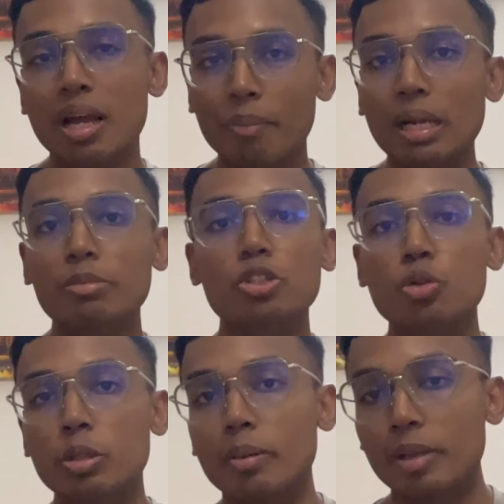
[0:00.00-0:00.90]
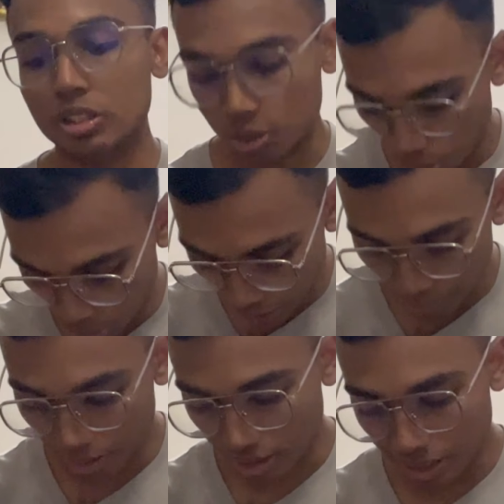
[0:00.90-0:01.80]
but I'm just doing my best to
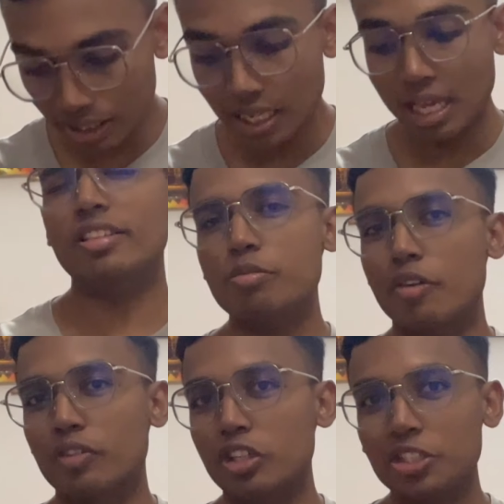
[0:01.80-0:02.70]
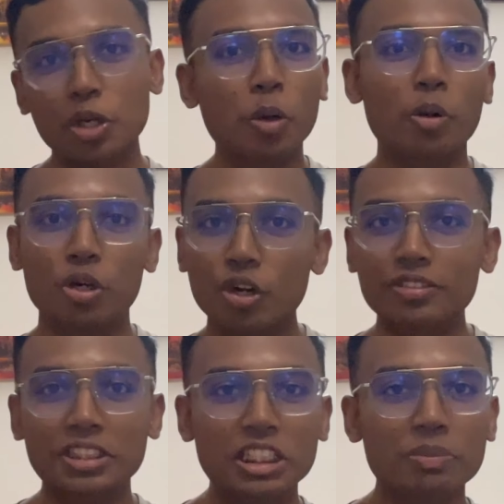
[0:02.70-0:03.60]
keep it clean. I think we have already talked about a lot
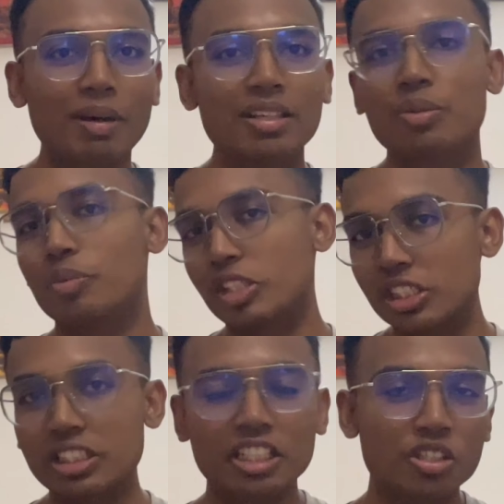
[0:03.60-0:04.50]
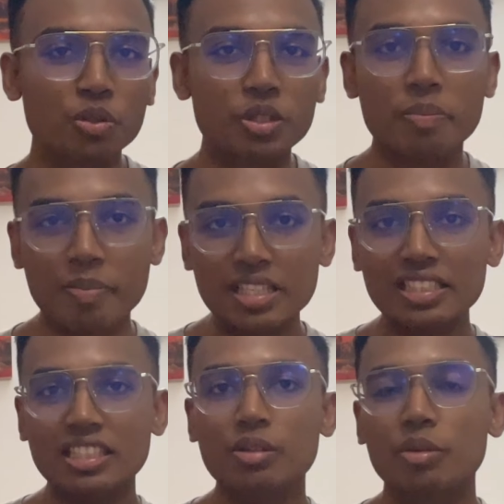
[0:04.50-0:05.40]
of things, but we just didn't do the
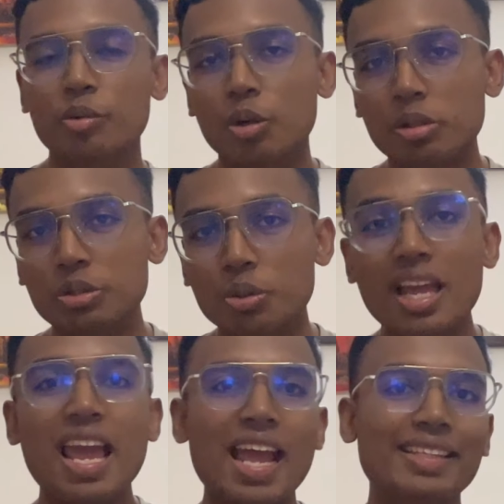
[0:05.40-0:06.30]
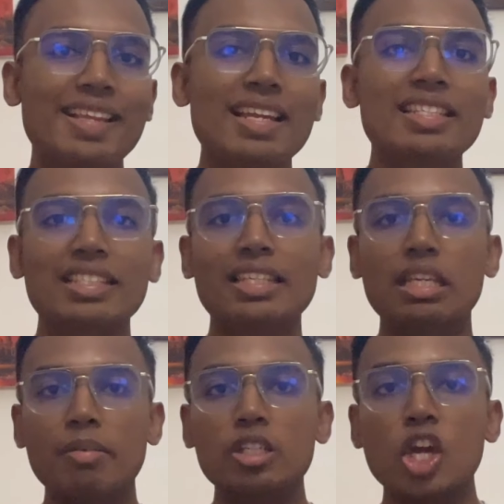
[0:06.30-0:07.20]
basic thing that we always do, and that is
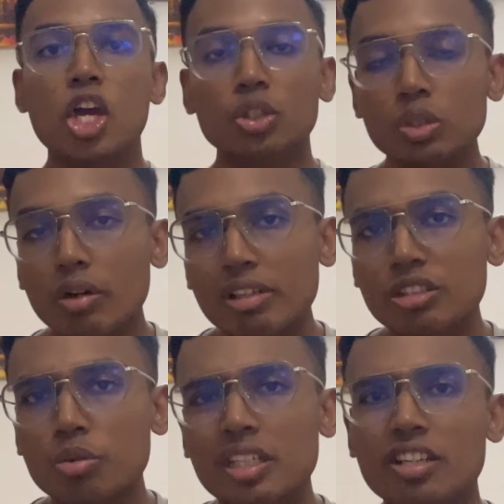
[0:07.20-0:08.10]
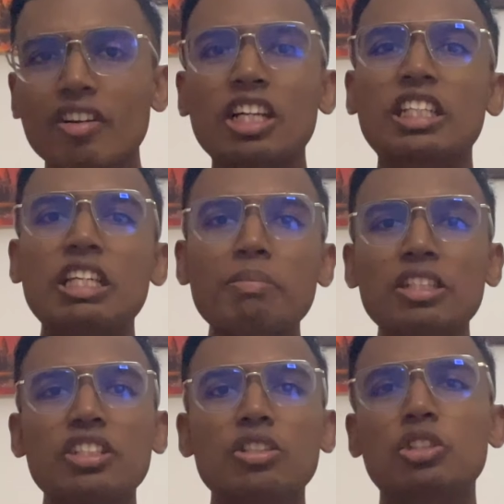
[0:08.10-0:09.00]
Geekbench. So now let's quickly run a
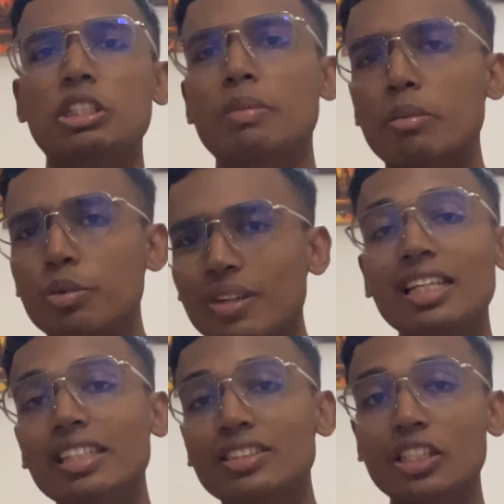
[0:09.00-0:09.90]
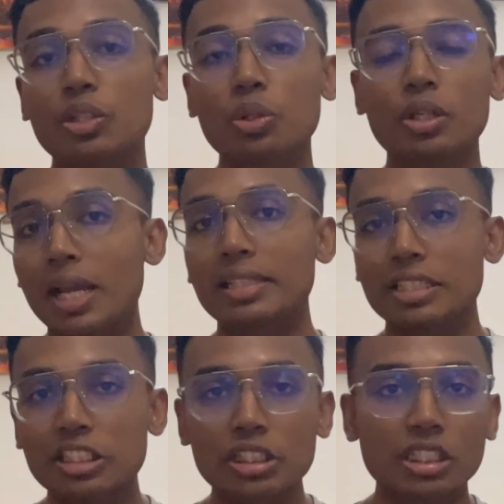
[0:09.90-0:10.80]
Geekbench test on this MacBook, and let's take a look at
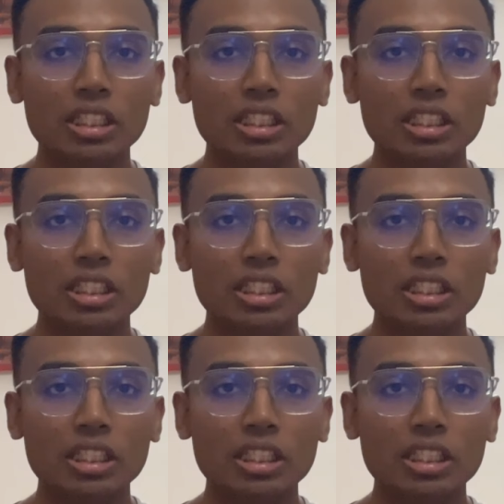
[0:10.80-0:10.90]
these